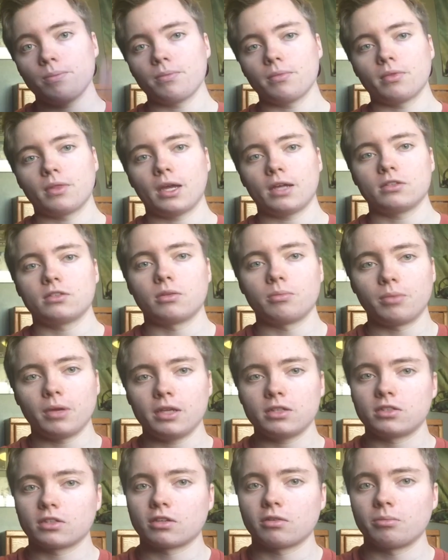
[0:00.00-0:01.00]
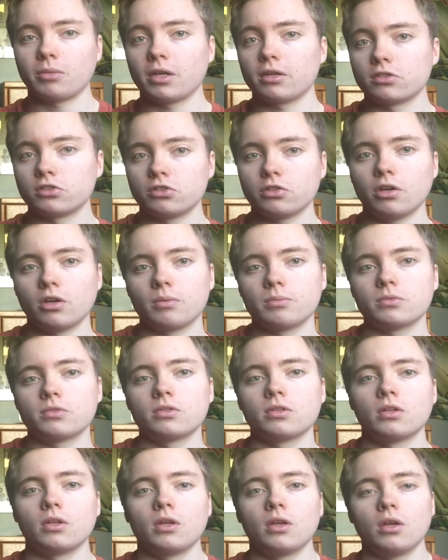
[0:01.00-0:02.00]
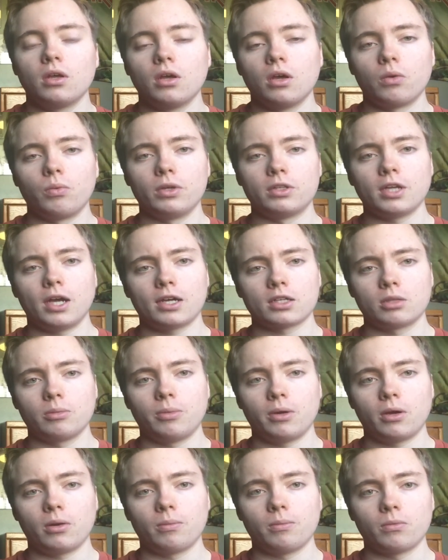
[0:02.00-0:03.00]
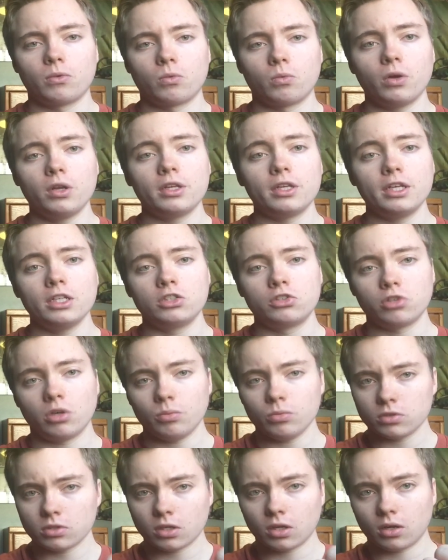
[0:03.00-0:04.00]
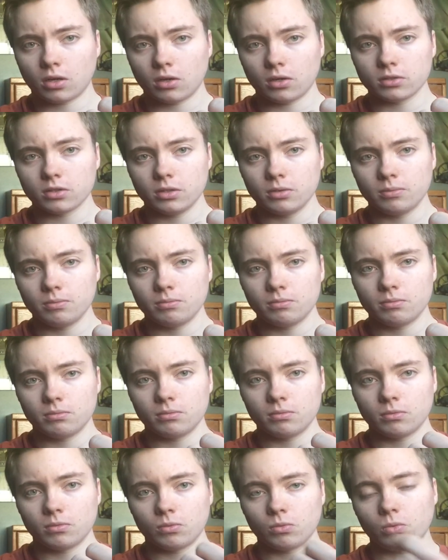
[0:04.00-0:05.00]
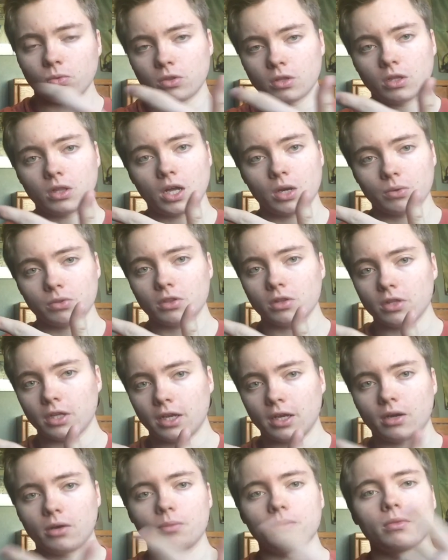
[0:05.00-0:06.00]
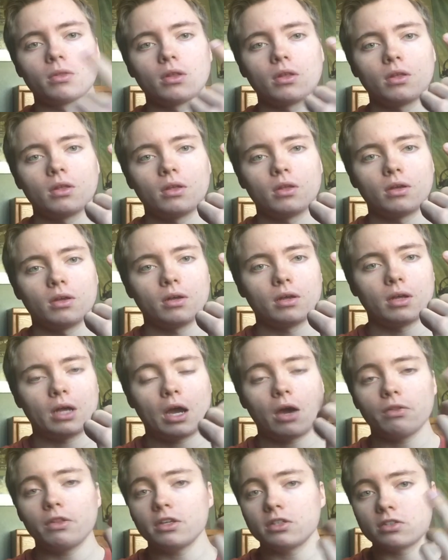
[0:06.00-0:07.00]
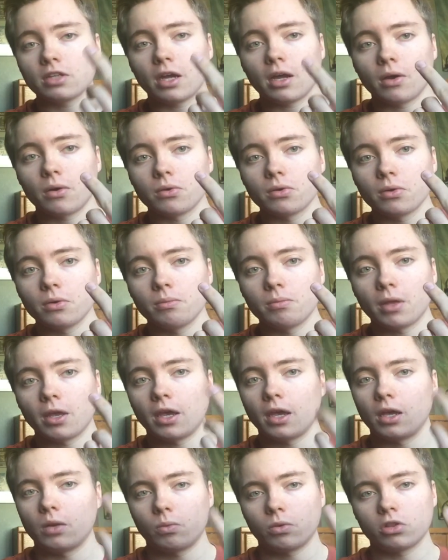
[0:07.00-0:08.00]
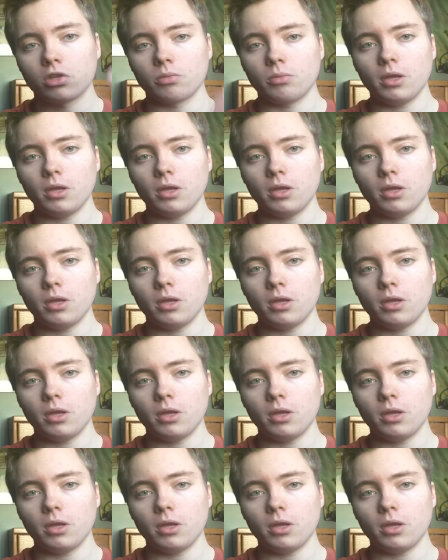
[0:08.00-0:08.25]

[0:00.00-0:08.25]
That's the basic of metal drums. We talked about what each drum was called, along with the layout, how they sound, and what they're